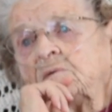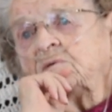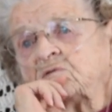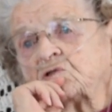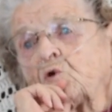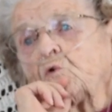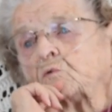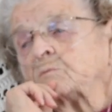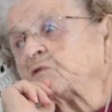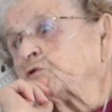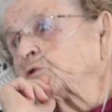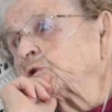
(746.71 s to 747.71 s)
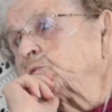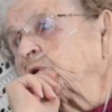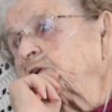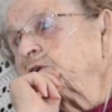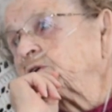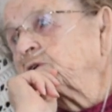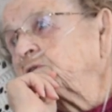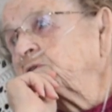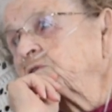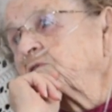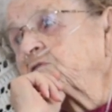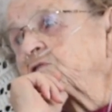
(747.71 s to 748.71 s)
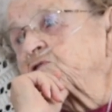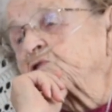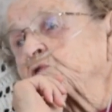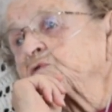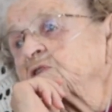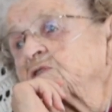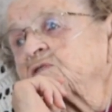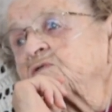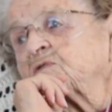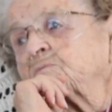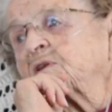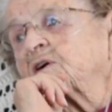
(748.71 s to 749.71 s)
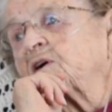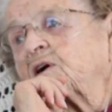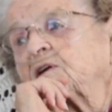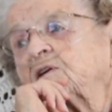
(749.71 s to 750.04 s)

sold before he went in to service from the guy.